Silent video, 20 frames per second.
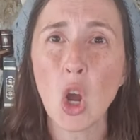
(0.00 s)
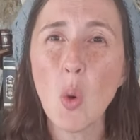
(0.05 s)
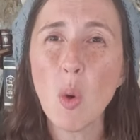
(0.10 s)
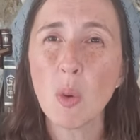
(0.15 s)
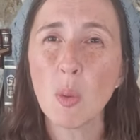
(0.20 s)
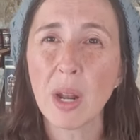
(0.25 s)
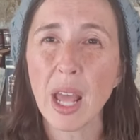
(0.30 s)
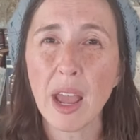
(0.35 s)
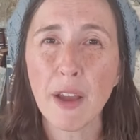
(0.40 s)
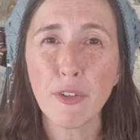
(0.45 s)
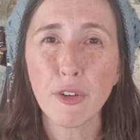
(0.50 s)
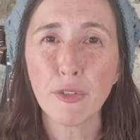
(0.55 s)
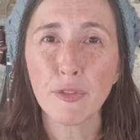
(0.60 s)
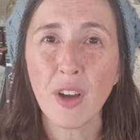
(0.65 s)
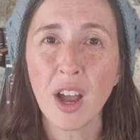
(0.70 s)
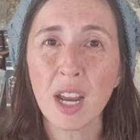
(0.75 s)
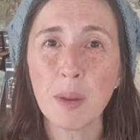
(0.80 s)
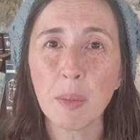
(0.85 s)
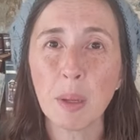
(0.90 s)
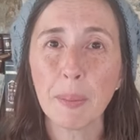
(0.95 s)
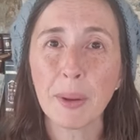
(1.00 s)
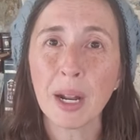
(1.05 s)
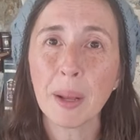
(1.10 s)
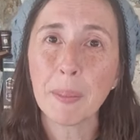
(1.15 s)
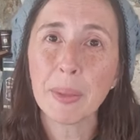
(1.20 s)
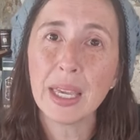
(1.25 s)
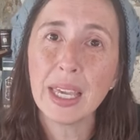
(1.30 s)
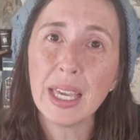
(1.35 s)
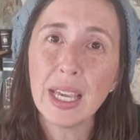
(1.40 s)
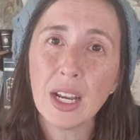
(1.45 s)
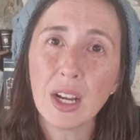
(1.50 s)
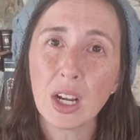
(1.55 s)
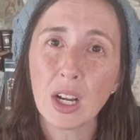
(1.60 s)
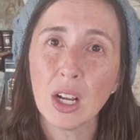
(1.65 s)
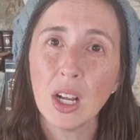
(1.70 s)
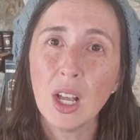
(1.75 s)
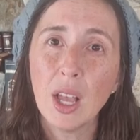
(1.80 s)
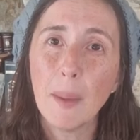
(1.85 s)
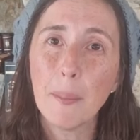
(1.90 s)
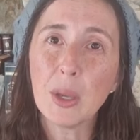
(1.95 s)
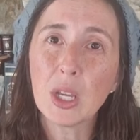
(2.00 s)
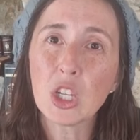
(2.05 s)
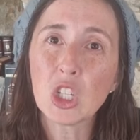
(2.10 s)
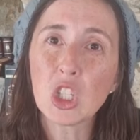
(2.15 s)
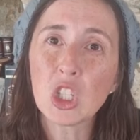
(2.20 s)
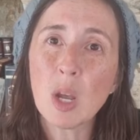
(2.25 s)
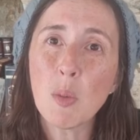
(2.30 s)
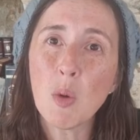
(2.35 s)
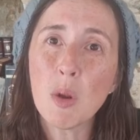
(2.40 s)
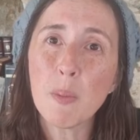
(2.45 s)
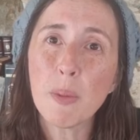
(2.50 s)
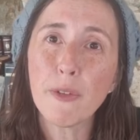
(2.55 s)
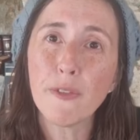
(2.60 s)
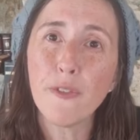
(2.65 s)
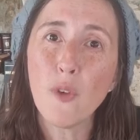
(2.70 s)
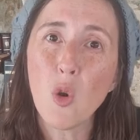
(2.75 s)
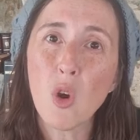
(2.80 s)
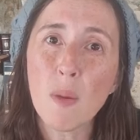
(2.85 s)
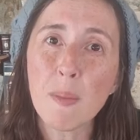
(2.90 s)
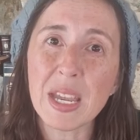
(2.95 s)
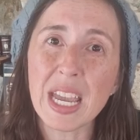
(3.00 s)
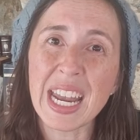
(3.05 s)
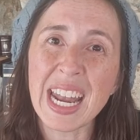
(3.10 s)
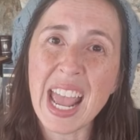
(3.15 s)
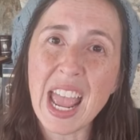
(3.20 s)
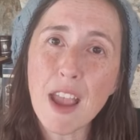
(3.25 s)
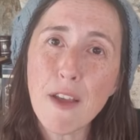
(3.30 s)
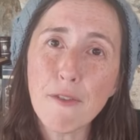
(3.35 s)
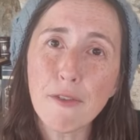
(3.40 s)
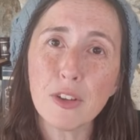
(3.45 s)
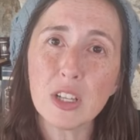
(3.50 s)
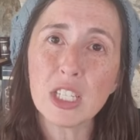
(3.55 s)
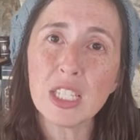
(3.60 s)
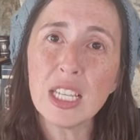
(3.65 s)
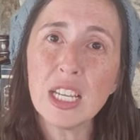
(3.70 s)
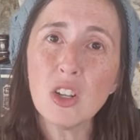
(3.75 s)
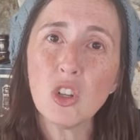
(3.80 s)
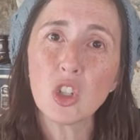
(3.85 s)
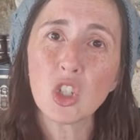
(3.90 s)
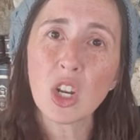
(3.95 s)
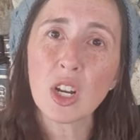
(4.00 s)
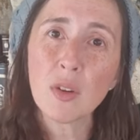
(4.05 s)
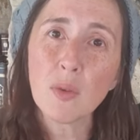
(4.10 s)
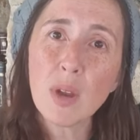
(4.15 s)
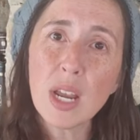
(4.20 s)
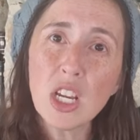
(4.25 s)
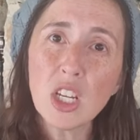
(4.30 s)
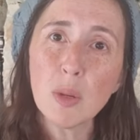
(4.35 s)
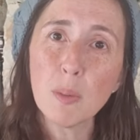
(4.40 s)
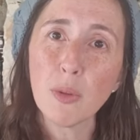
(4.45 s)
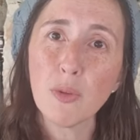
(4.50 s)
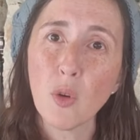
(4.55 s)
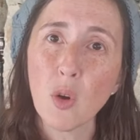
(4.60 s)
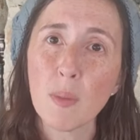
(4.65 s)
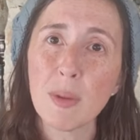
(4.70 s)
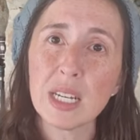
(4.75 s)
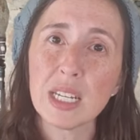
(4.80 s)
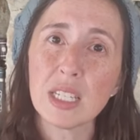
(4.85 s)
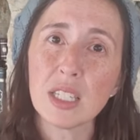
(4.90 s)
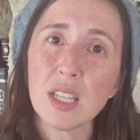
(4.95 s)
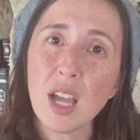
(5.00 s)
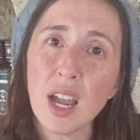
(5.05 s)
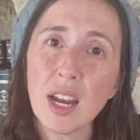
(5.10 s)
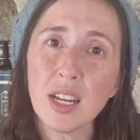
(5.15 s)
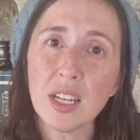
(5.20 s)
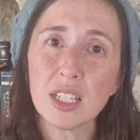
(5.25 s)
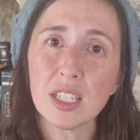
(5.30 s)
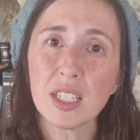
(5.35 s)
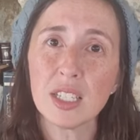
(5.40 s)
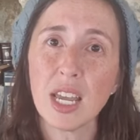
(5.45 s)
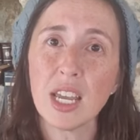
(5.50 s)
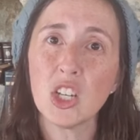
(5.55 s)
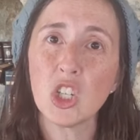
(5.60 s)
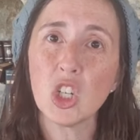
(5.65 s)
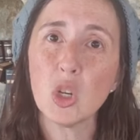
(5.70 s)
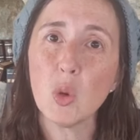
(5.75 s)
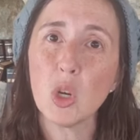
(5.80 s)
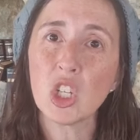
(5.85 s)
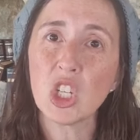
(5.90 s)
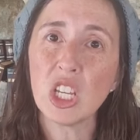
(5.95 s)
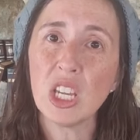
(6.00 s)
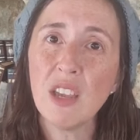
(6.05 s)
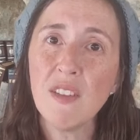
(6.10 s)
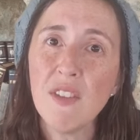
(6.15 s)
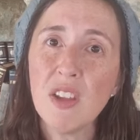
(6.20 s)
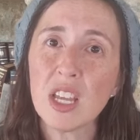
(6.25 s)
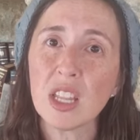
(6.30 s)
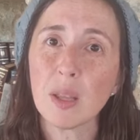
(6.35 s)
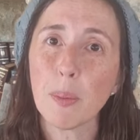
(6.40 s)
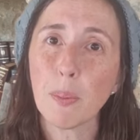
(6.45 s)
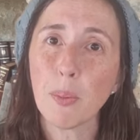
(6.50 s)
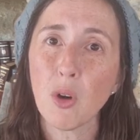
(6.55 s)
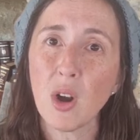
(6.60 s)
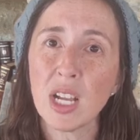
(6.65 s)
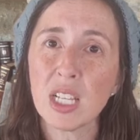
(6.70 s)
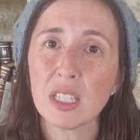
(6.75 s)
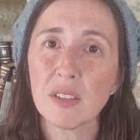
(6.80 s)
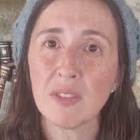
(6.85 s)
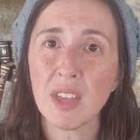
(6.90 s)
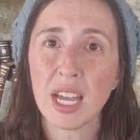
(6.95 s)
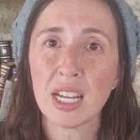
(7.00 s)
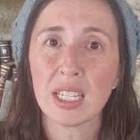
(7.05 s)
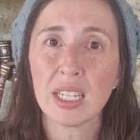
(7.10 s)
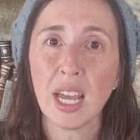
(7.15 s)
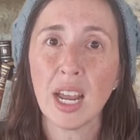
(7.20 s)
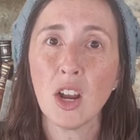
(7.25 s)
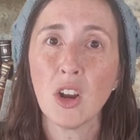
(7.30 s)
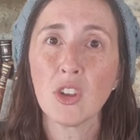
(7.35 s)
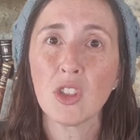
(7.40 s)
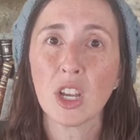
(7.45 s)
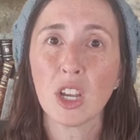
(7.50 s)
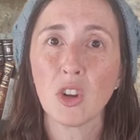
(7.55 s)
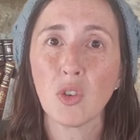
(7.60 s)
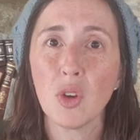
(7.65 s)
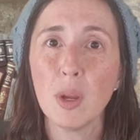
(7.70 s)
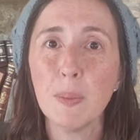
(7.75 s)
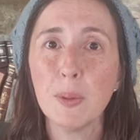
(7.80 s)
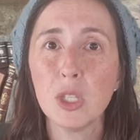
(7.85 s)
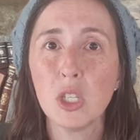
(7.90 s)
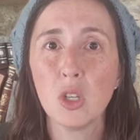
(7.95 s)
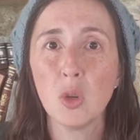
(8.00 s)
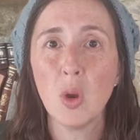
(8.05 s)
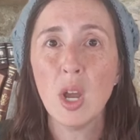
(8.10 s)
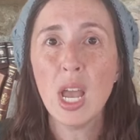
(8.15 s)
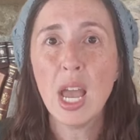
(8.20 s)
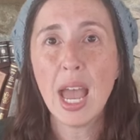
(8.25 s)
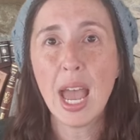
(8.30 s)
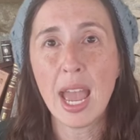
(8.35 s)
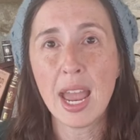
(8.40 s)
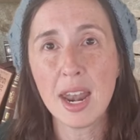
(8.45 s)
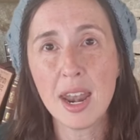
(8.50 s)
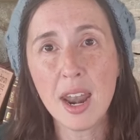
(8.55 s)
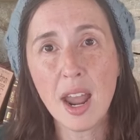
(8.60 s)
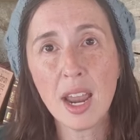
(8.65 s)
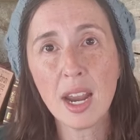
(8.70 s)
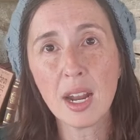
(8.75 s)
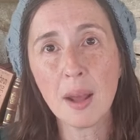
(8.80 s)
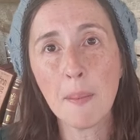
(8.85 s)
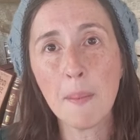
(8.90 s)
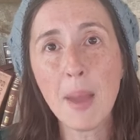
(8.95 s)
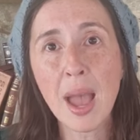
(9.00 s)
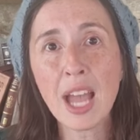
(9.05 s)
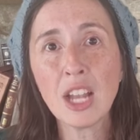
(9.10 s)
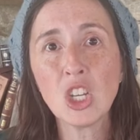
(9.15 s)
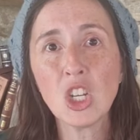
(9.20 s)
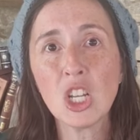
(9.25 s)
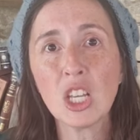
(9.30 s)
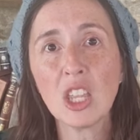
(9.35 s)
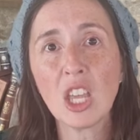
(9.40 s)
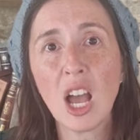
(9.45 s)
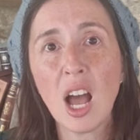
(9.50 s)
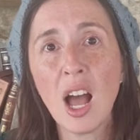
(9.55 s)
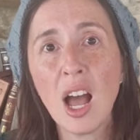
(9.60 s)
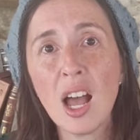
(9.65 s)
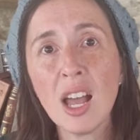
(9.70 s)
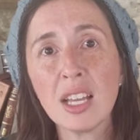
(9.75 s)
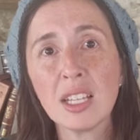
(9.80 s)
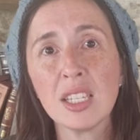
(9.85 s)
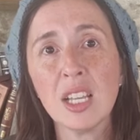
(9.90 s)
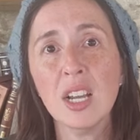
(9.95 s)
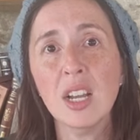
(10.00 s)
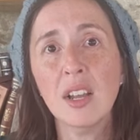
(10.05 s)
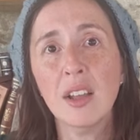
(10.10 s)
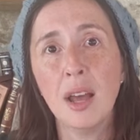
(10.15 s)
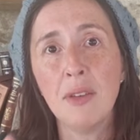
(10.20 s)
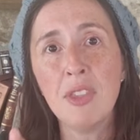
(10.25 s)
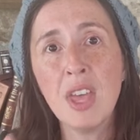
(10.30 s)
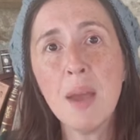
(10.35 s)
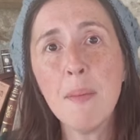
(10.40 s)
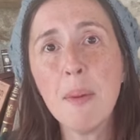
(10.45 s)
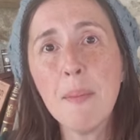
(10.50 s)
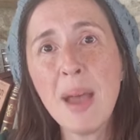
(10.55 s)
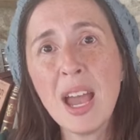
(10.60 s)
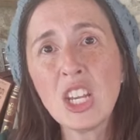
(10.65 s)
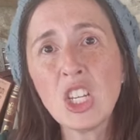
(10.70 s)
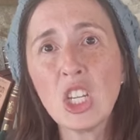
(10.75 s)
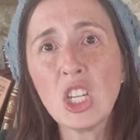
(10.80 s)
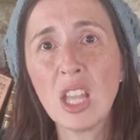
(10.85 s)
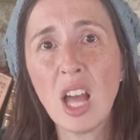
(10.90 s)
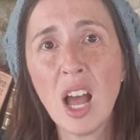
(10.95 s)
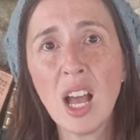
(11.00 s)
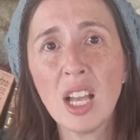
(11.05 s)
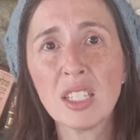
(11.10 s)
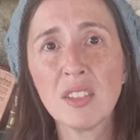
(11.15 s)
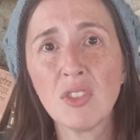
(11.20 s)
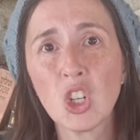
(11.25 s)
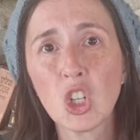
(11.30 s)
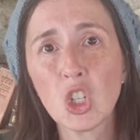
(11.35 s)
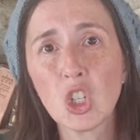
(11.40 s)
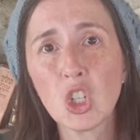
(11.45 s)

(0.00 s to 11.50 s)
No one would ever find me, but I'm here because someone before me and every single generation before me decided to stay Jewish, even at the price of that terror that grips you at night, imagining the eyes of